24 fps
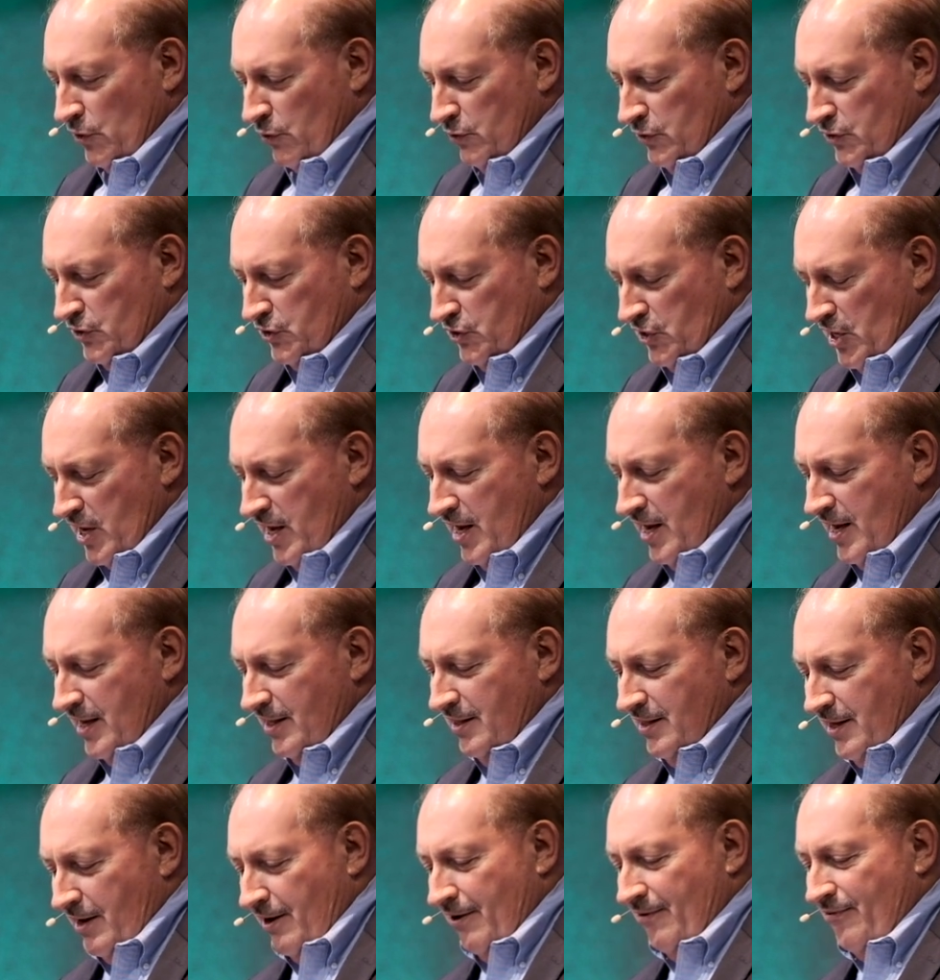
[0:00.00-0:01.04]

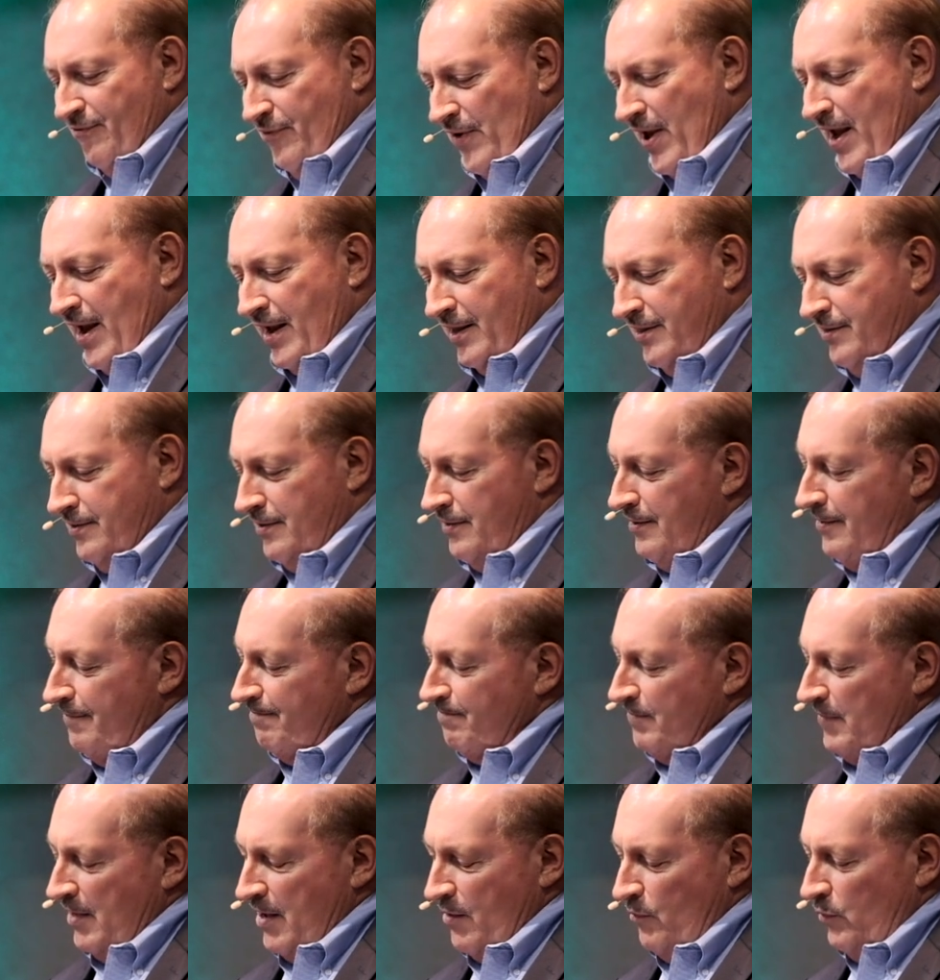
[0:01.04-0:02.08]
seeing their faith,
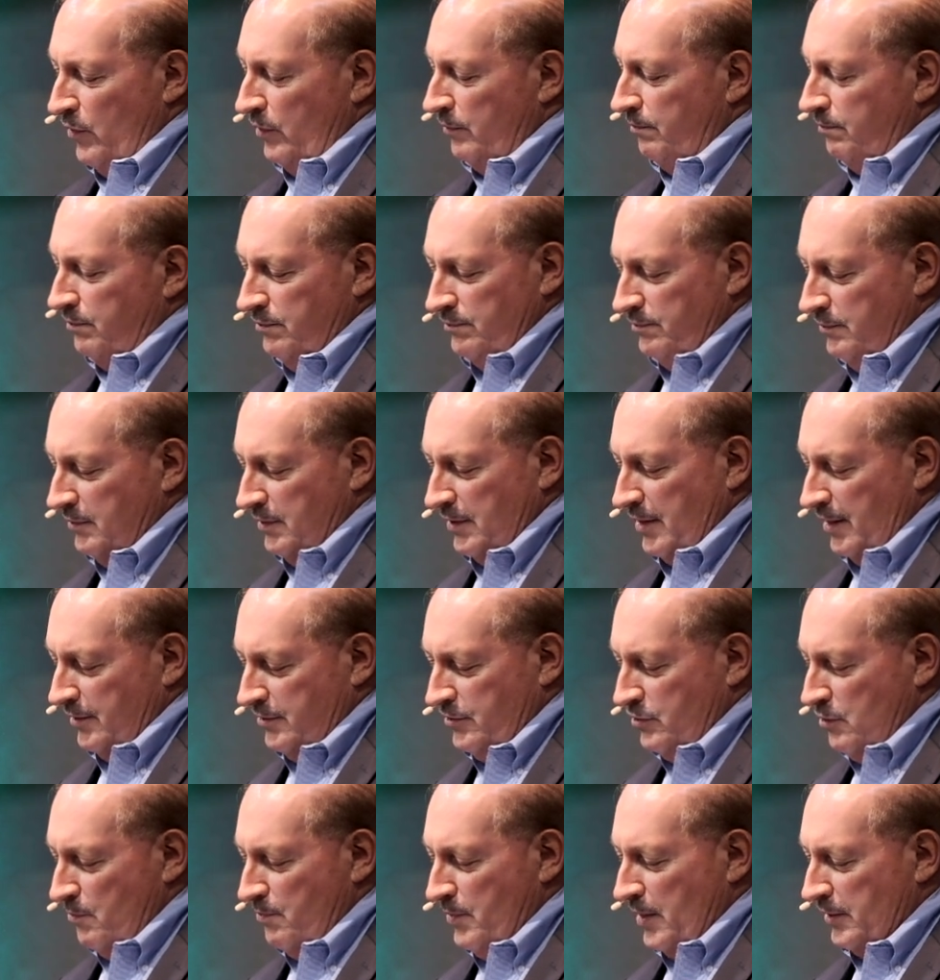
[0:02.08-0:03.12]
and we've got
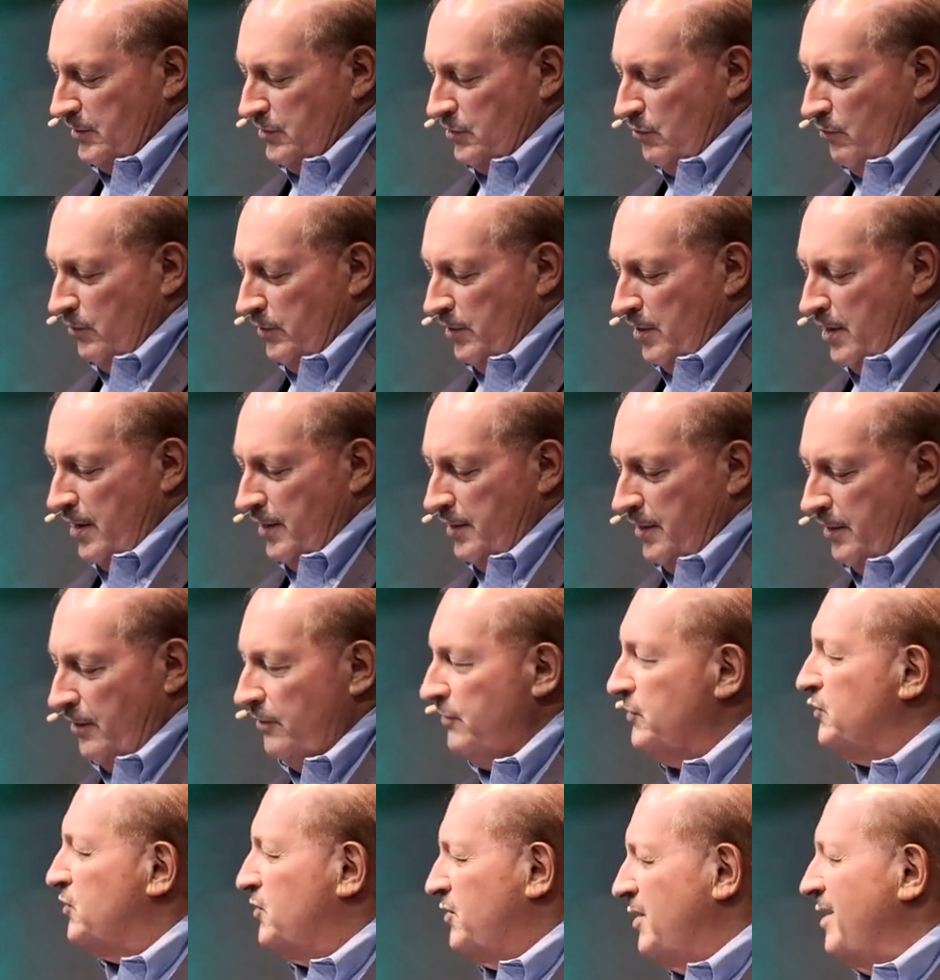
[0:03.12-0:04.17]
so much going on here,
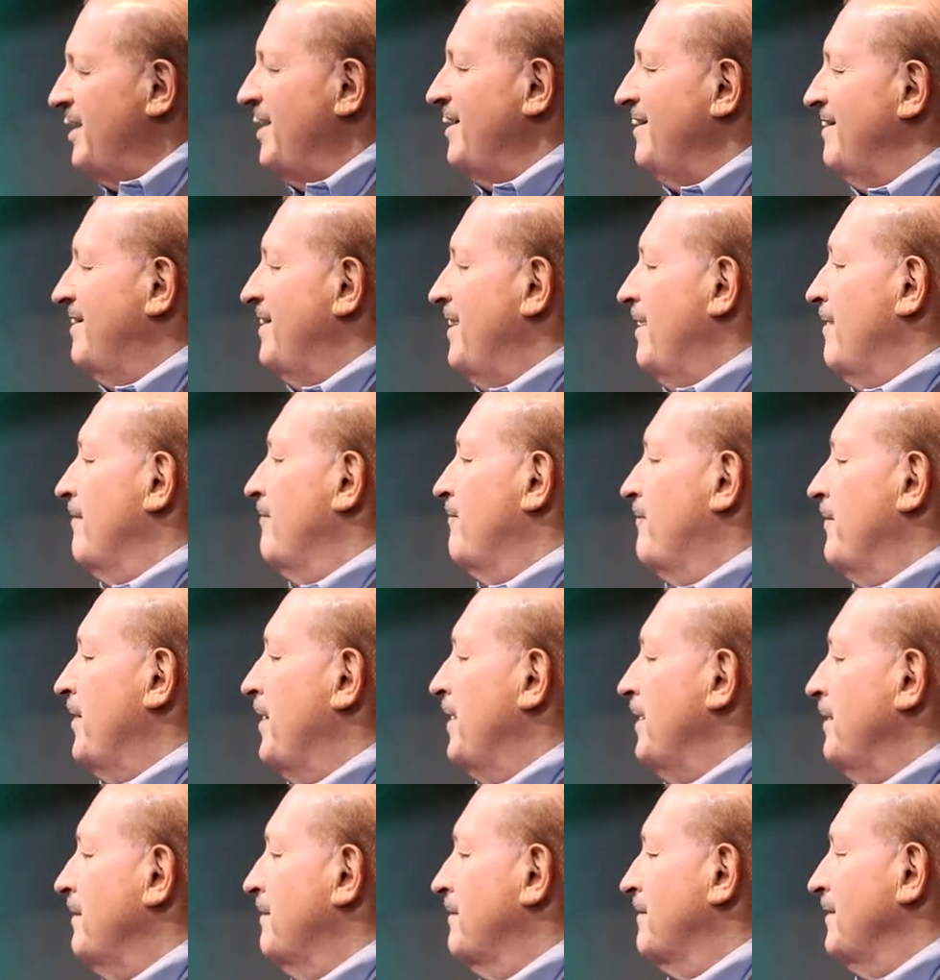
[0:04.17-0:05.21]
seeing their
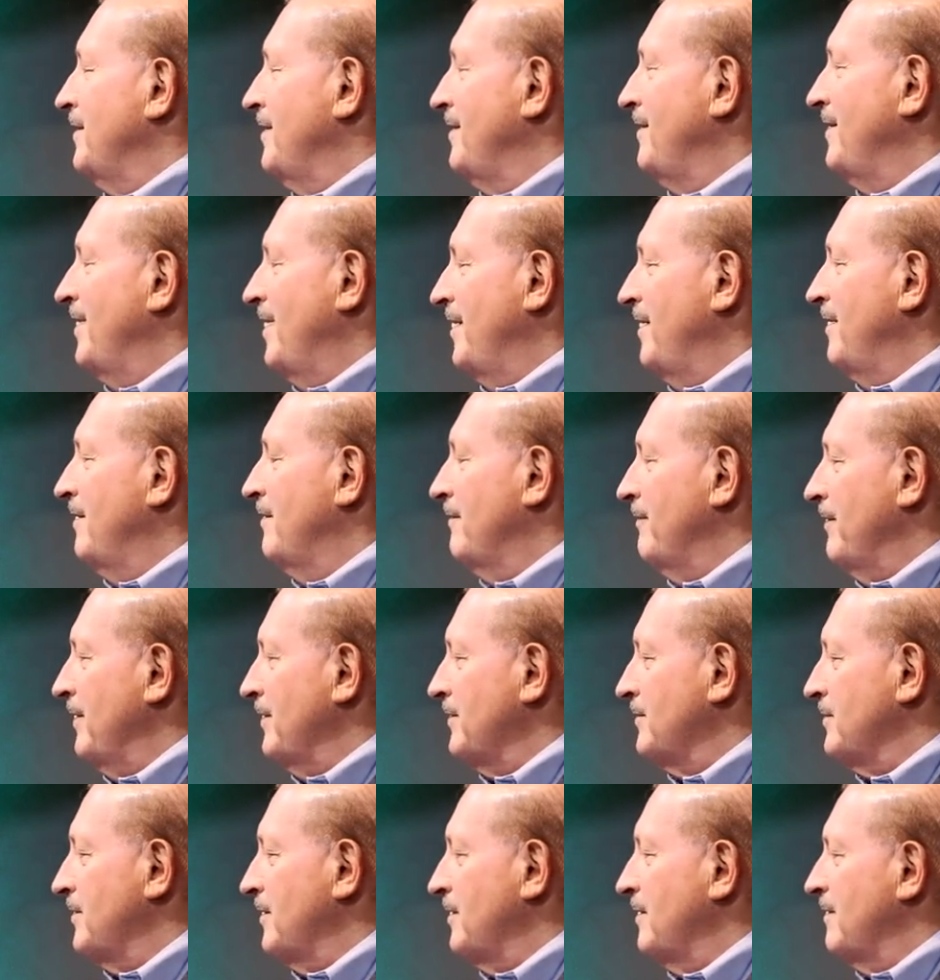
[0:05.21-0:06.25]
faith, isn't that
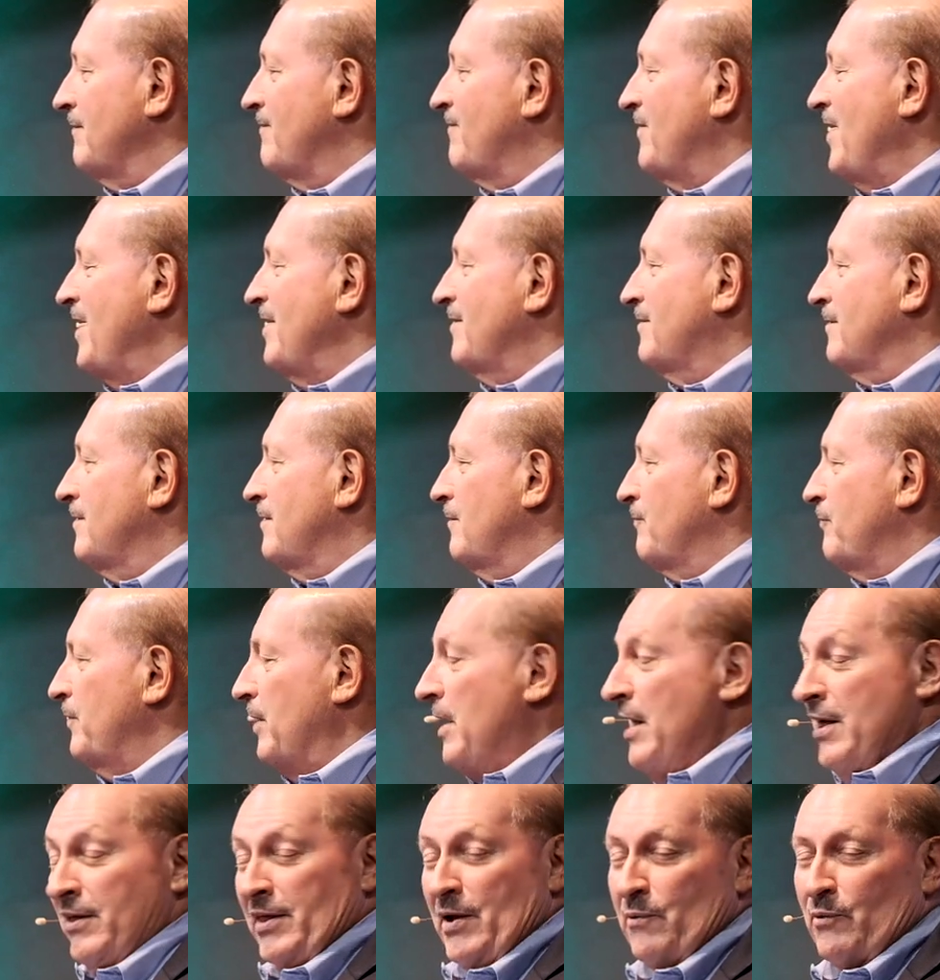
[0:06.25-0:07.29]
interesting? The faith of their friend.
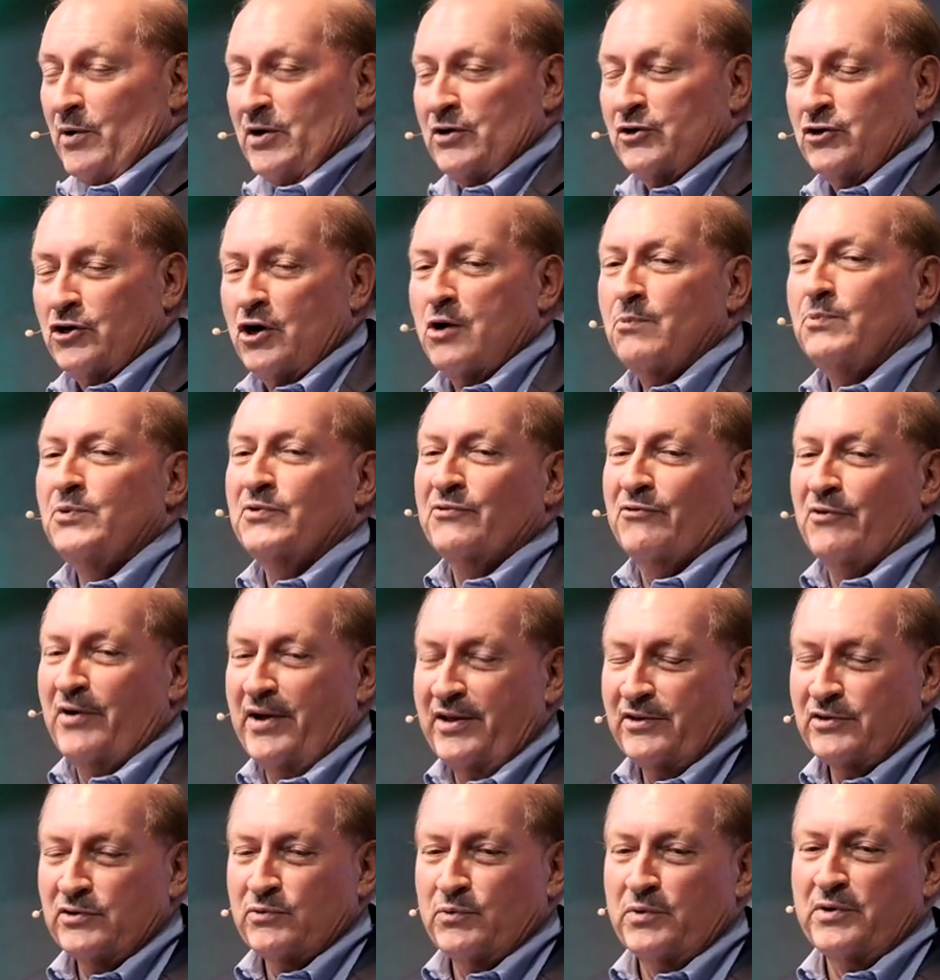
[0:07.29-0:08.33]
They weren't Job's
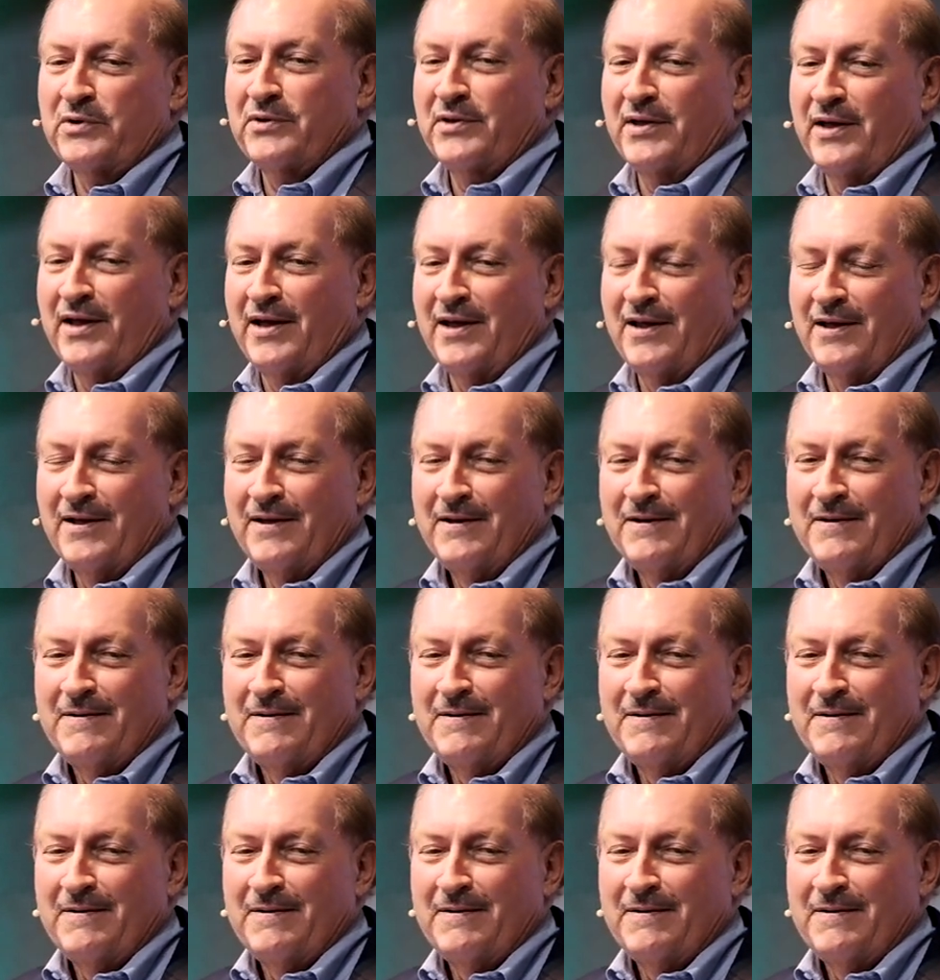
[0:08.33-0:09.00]
friends, were they?